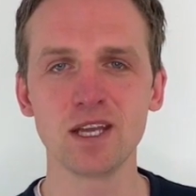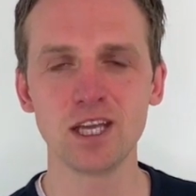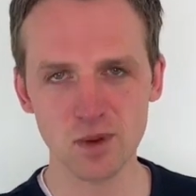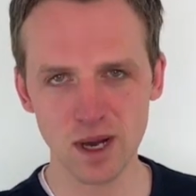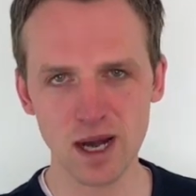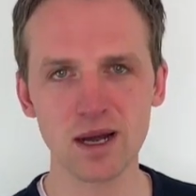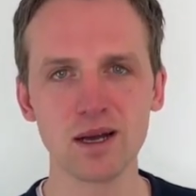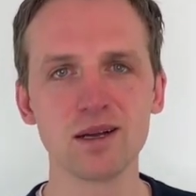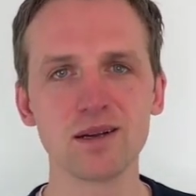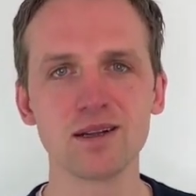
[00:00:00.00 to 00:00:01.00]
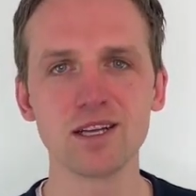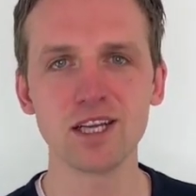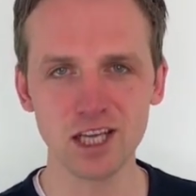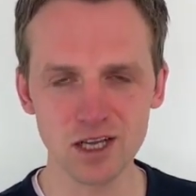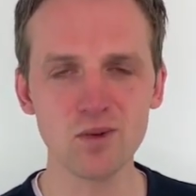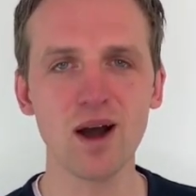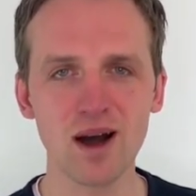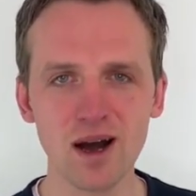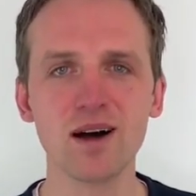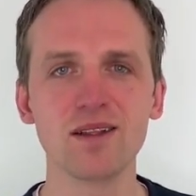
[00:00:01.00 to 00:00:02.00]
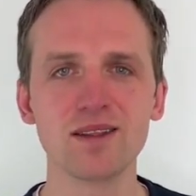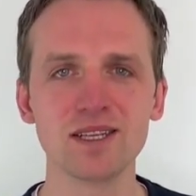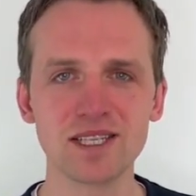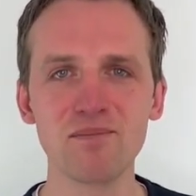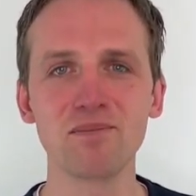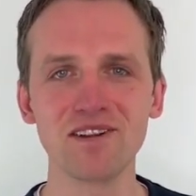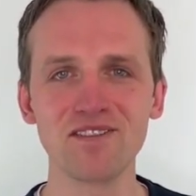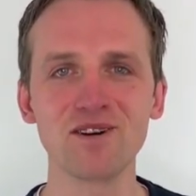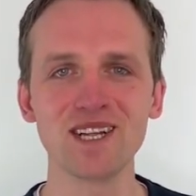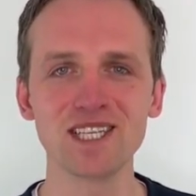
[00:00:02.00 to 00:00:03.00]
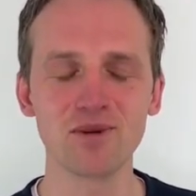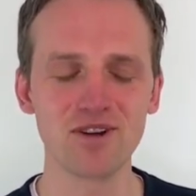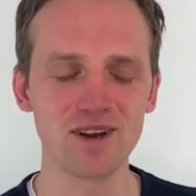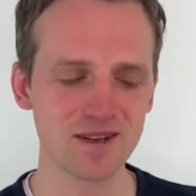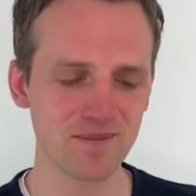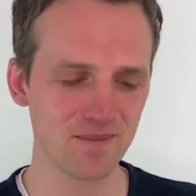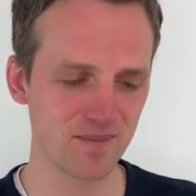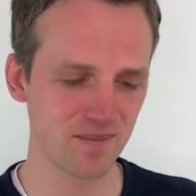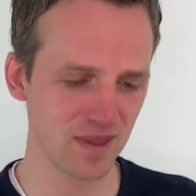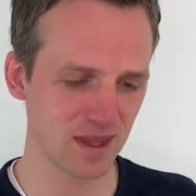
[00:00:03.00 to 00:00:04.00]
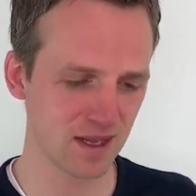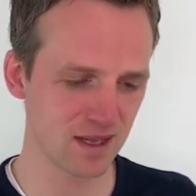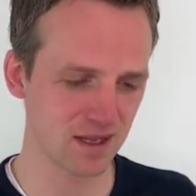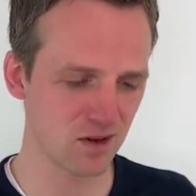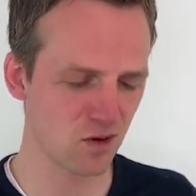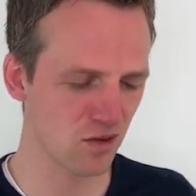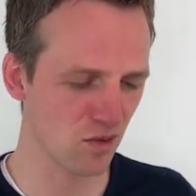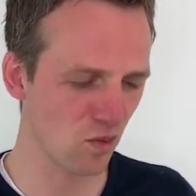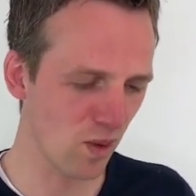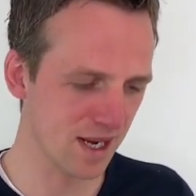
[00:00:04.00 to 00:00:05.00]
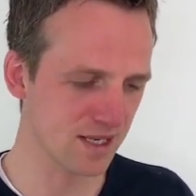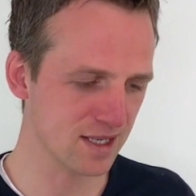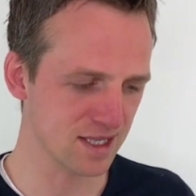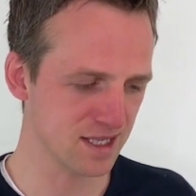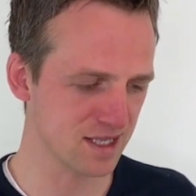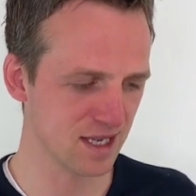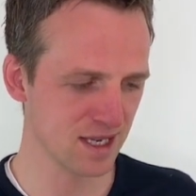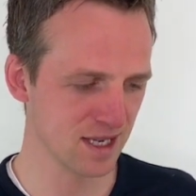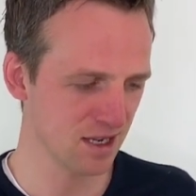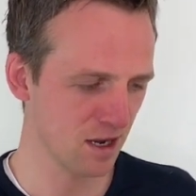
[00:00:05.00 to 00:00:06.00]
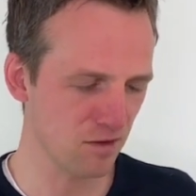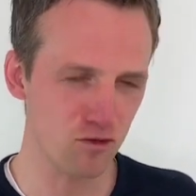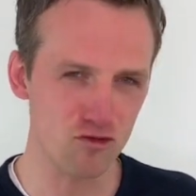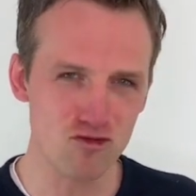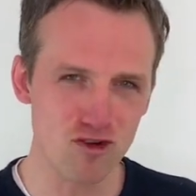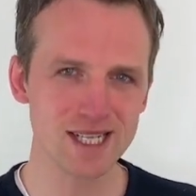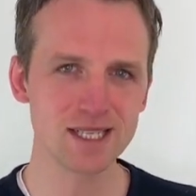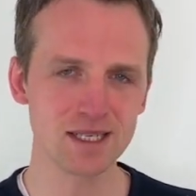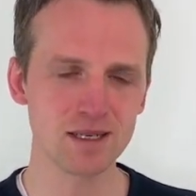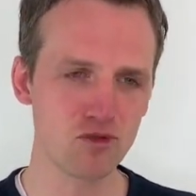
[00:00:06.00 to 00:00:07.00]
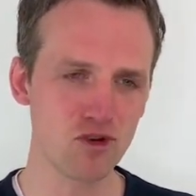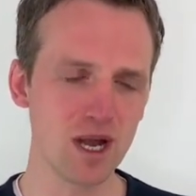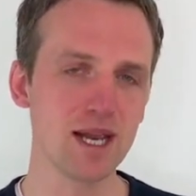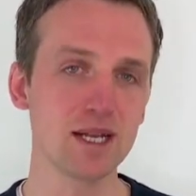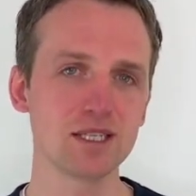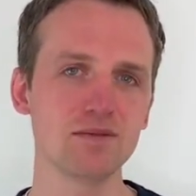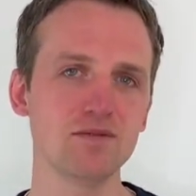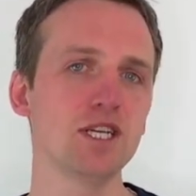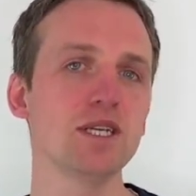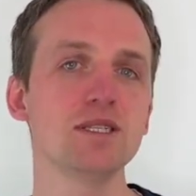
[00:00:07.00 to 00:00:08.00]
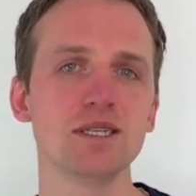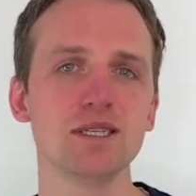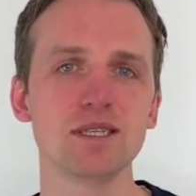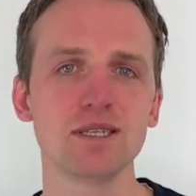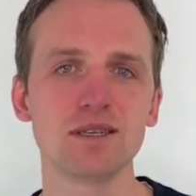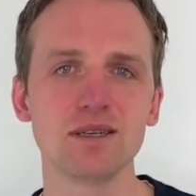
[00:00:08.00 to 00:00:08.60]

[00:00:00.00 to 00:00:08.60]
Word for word: you are, you are the temple of the Holy Spirit. All the wonders of the risen brilliance of Jesus.